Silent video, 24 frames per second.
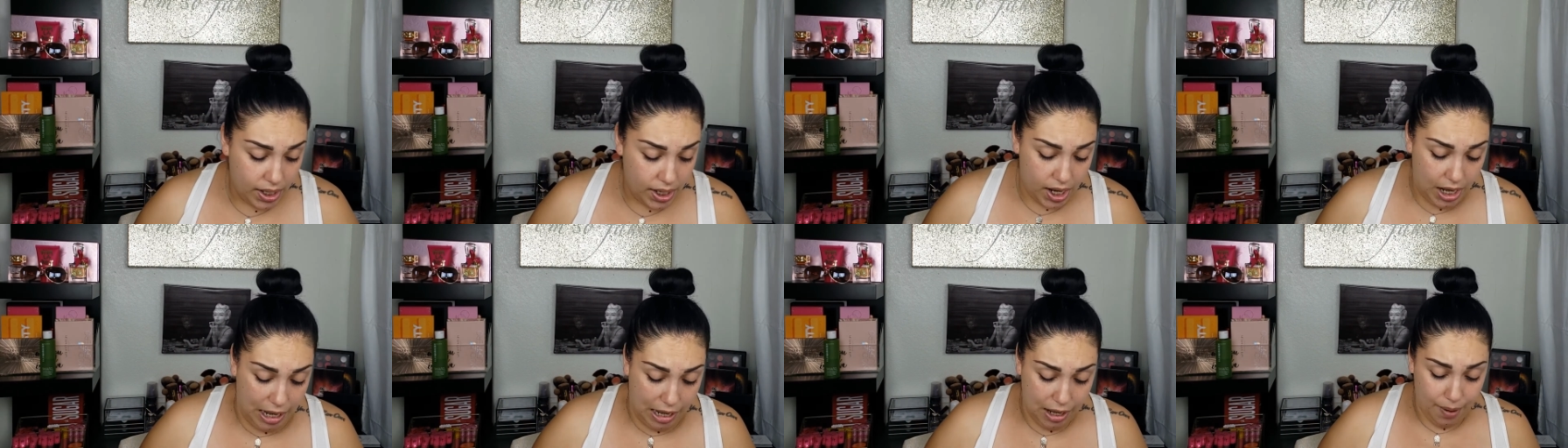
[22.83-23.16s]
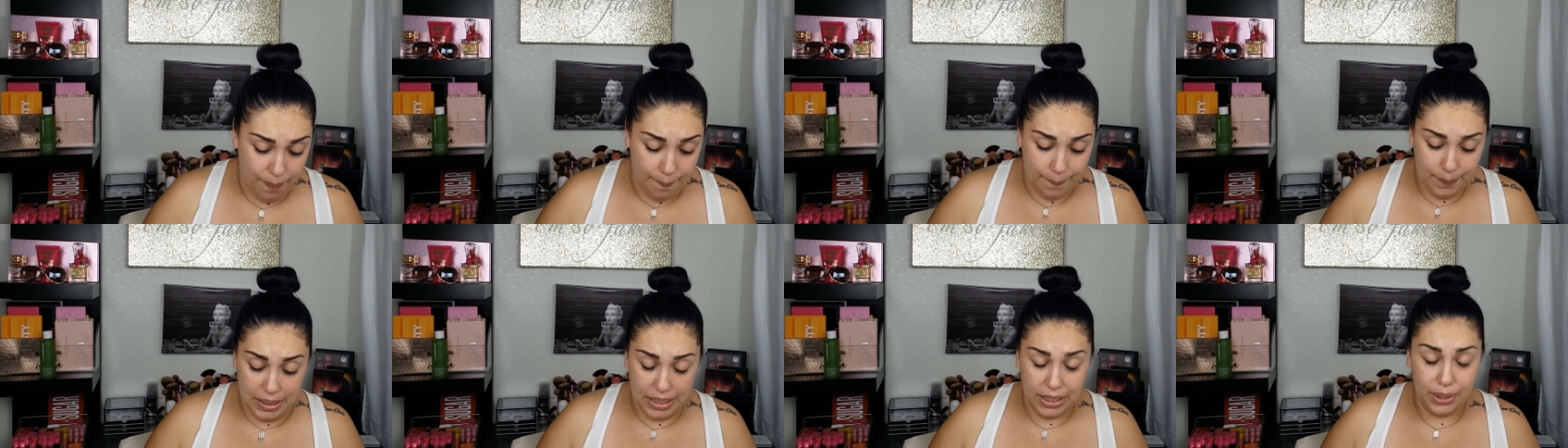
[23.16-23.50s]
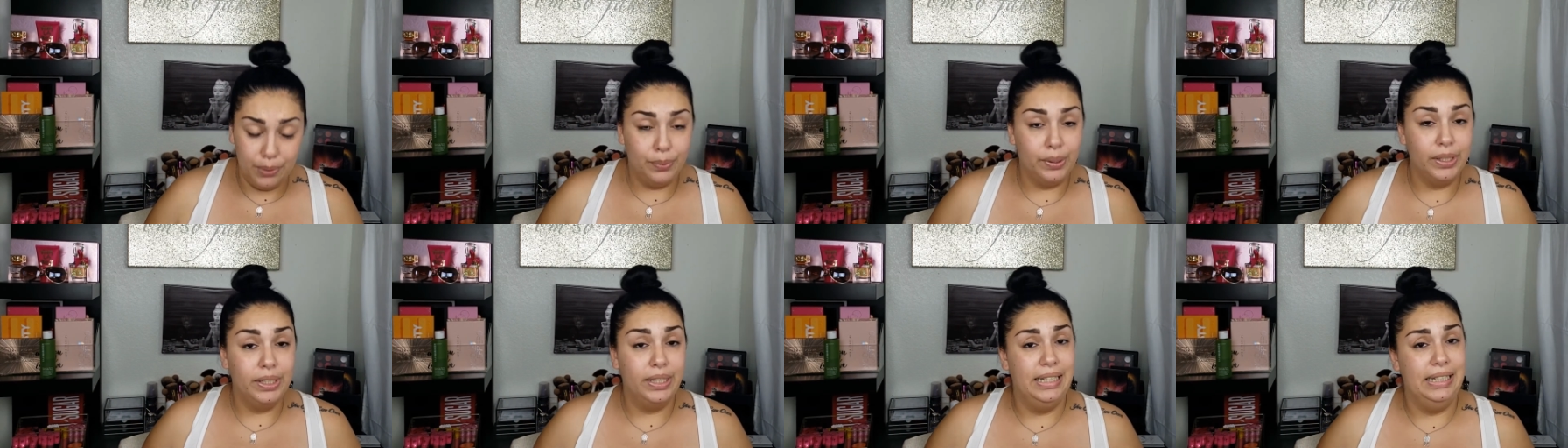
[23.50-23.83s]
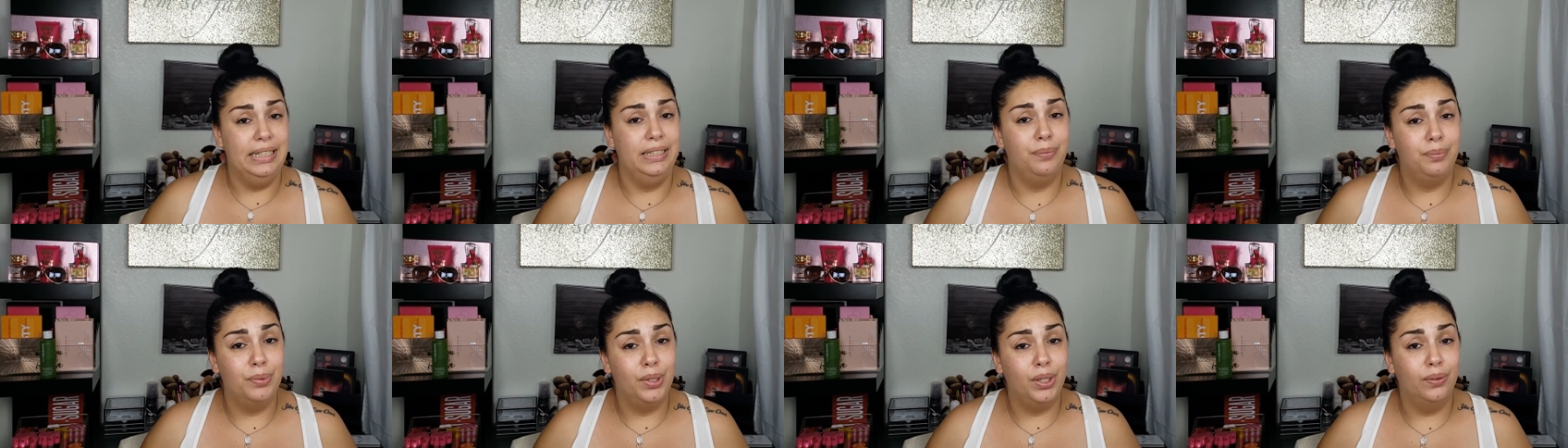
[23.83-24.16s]
It really
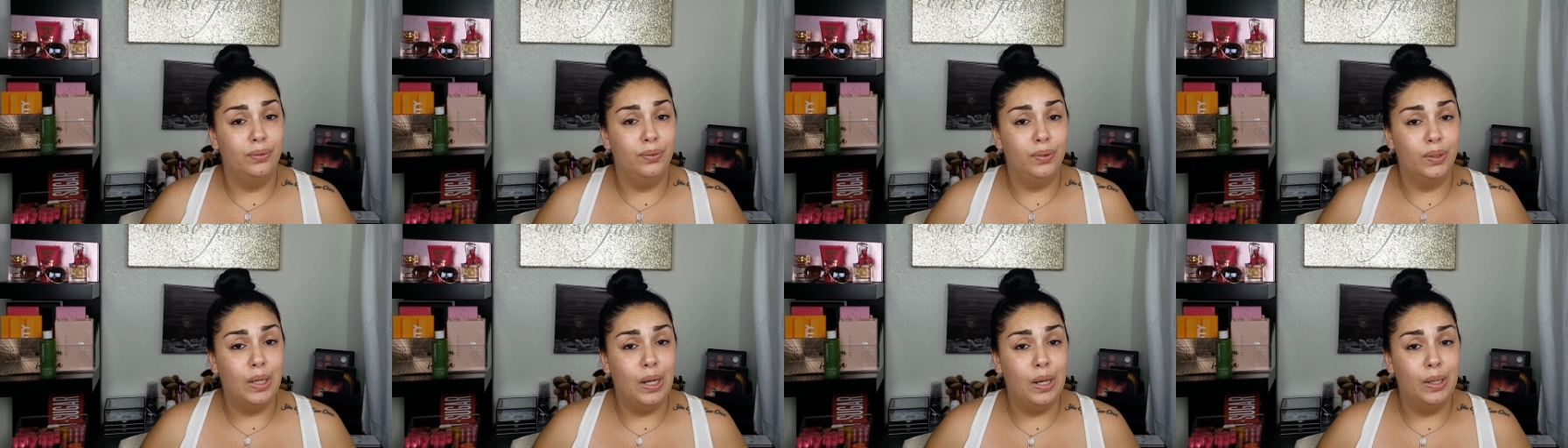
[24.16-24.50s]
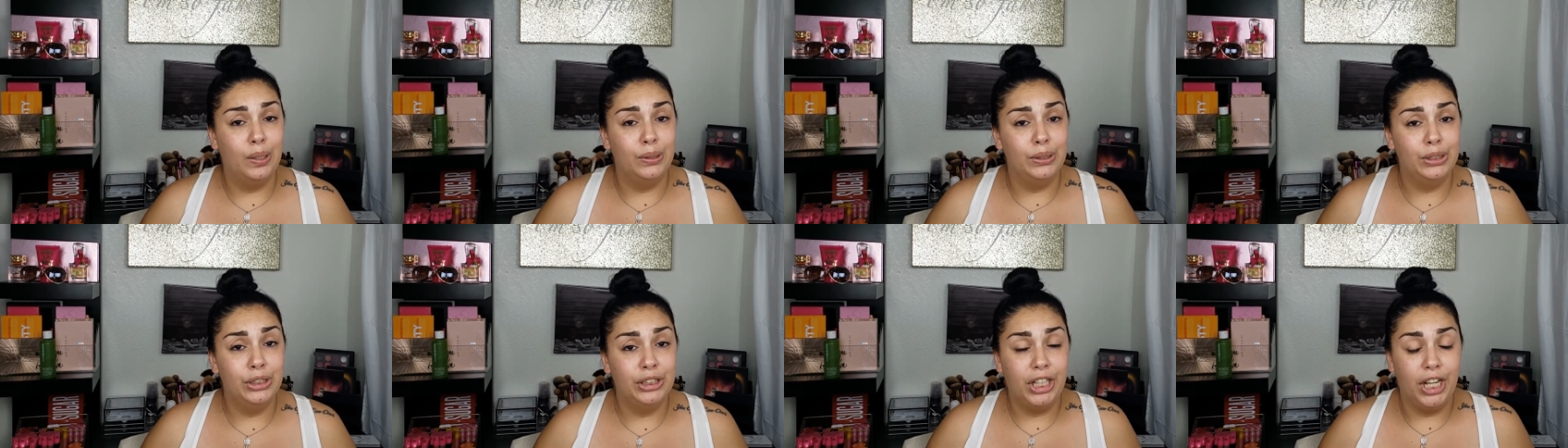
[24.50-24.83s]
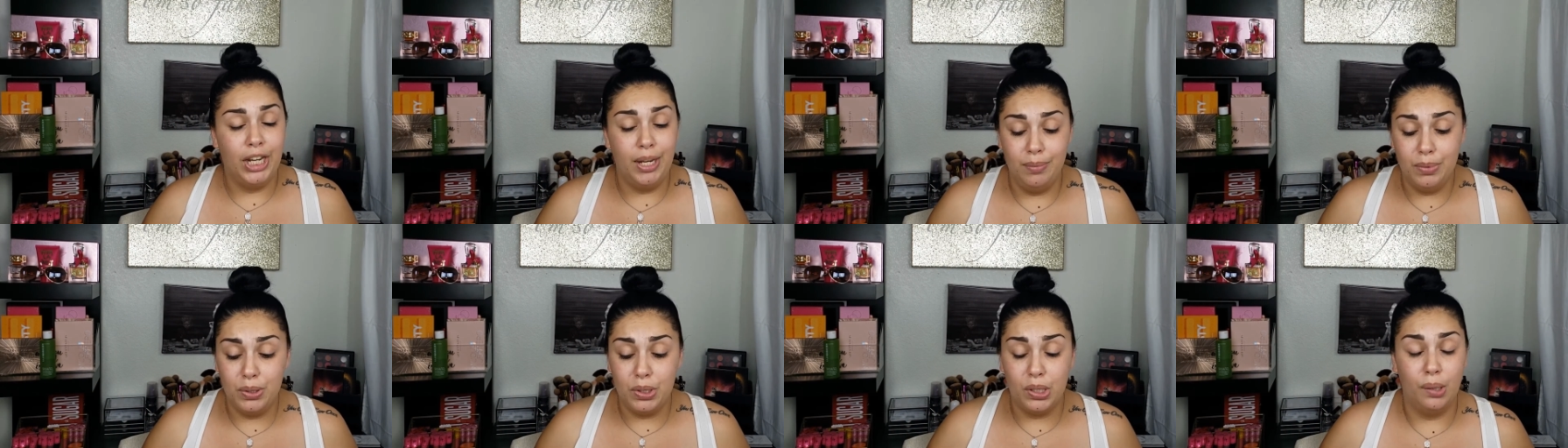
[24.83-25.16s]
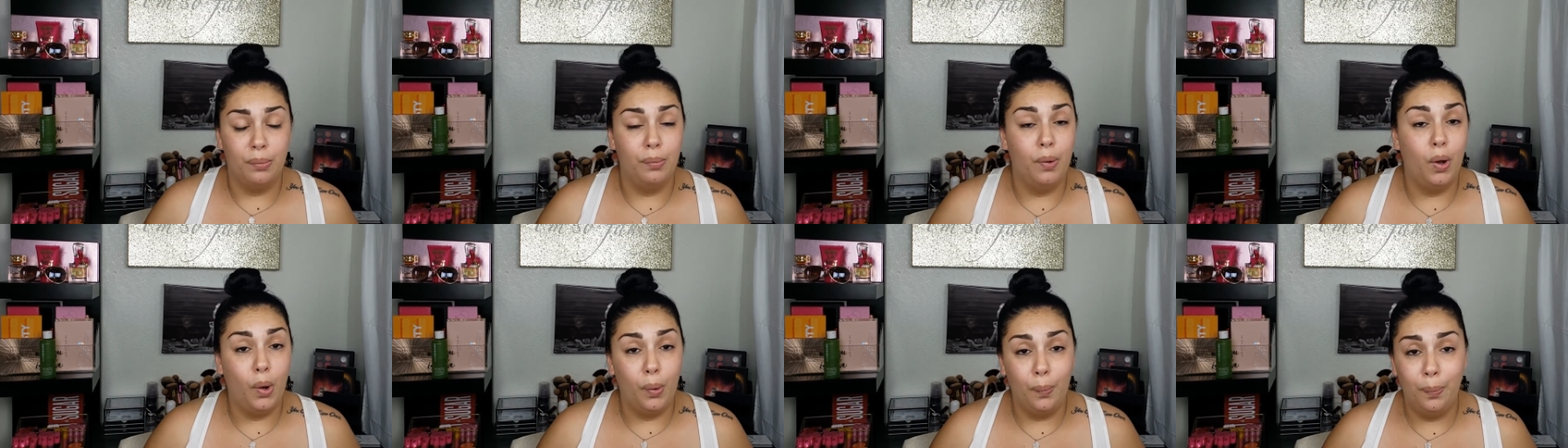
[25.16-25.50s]
is a beautiful color scheme, so I'm
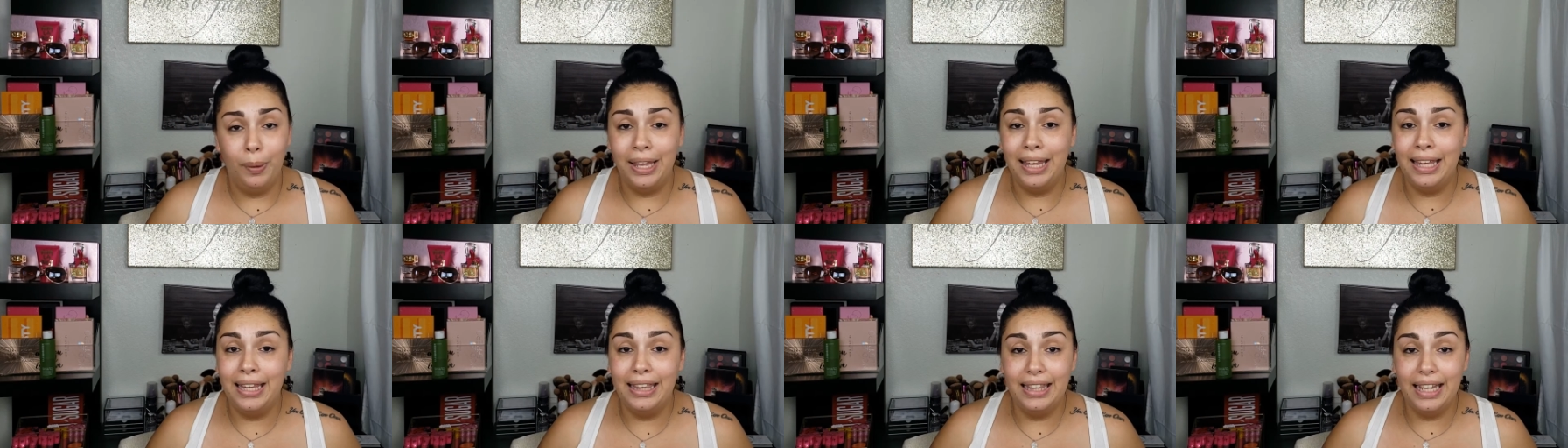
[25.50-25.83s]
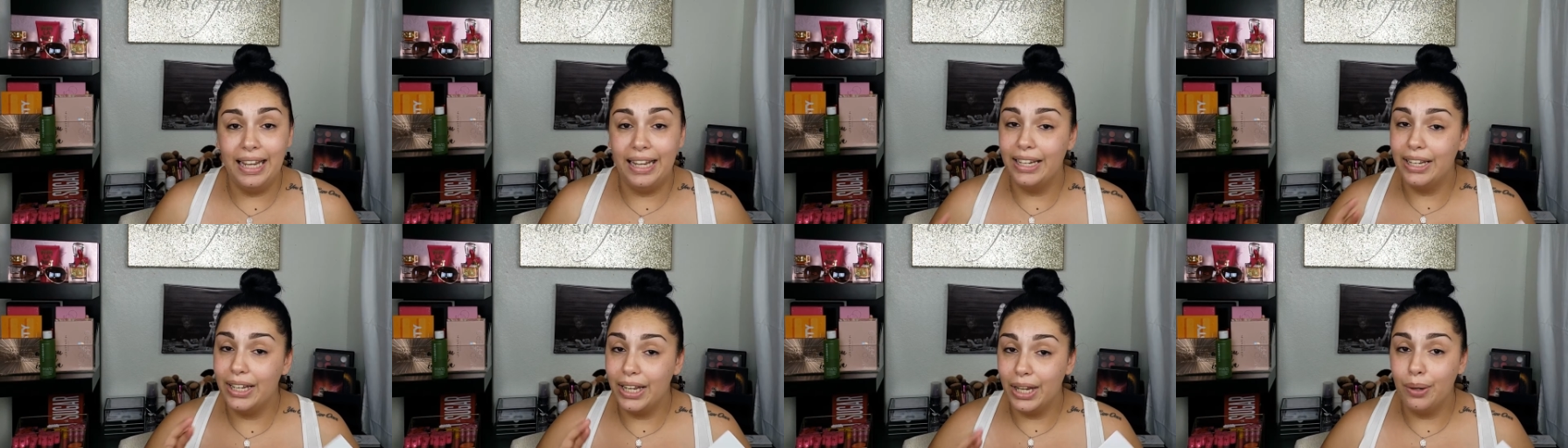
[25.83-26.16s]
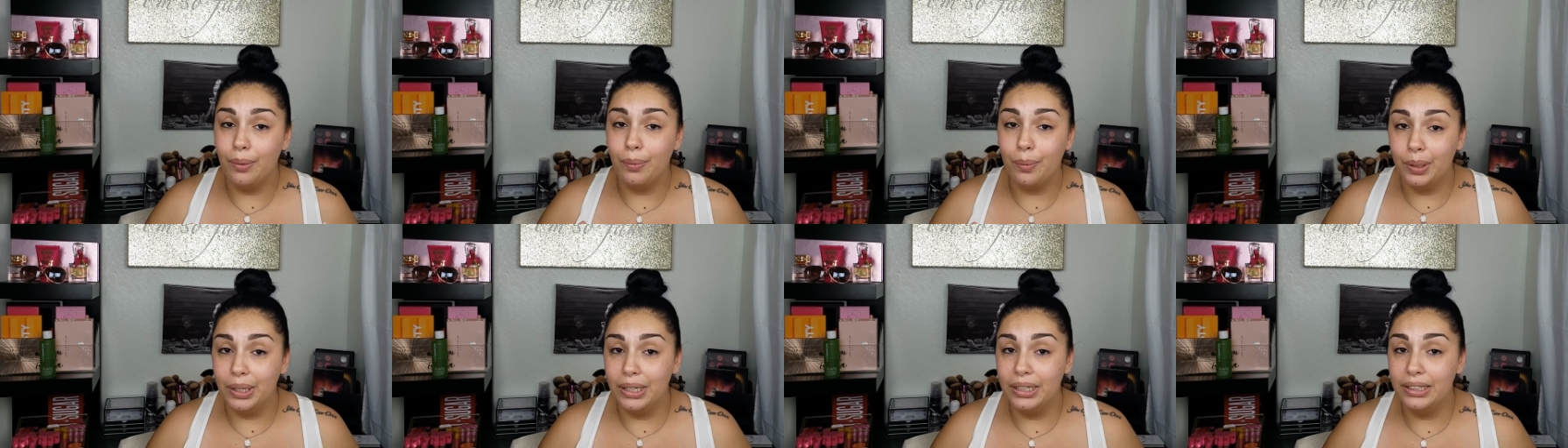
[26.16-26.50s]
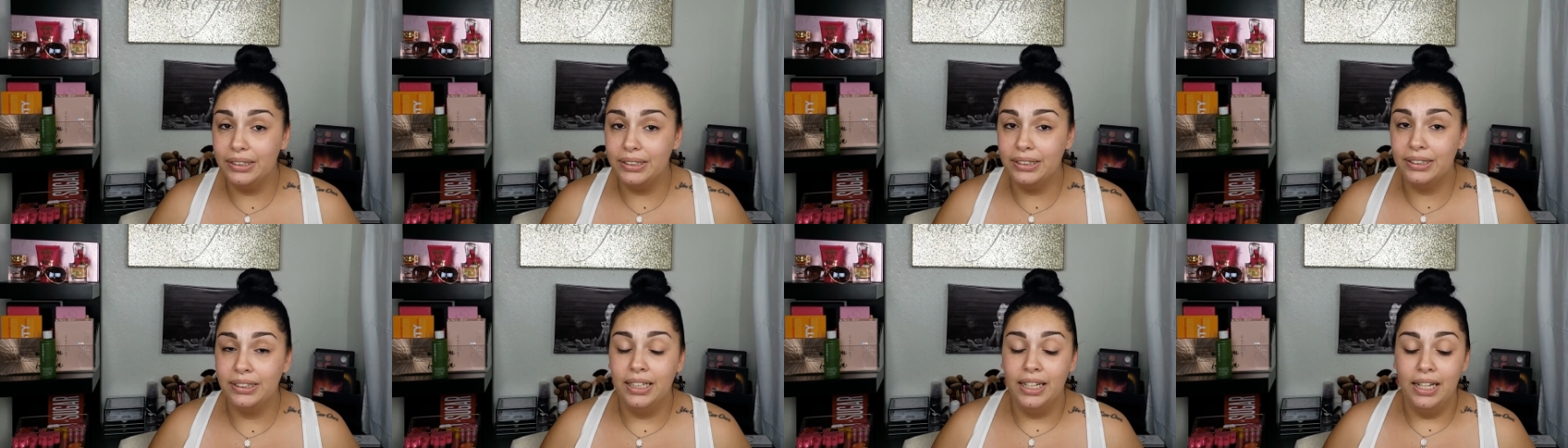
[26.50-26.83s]
hoping that it
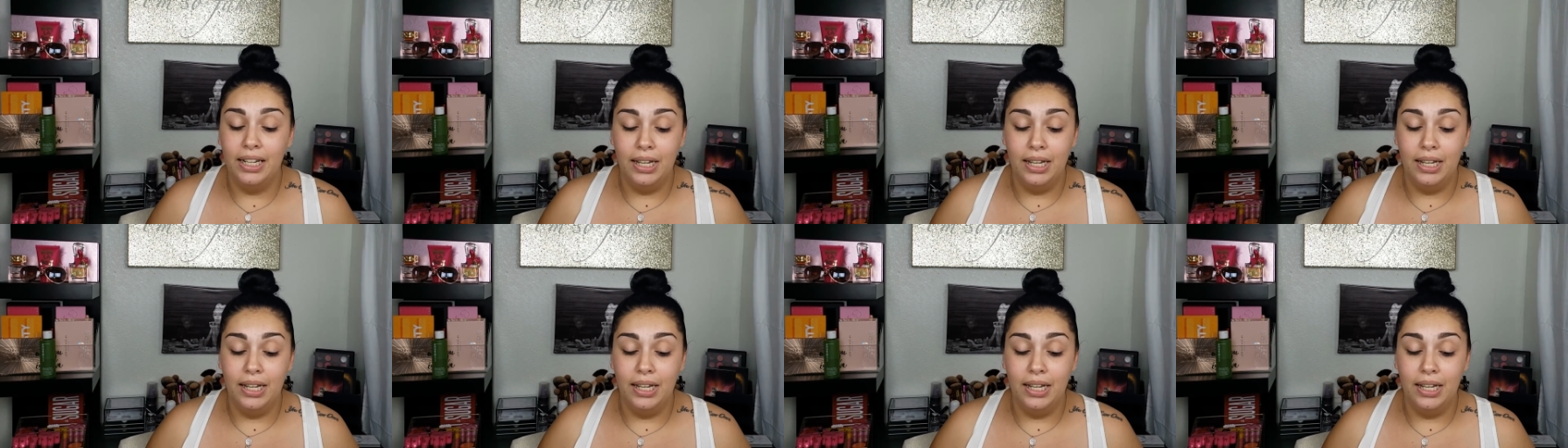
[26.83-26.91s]
works.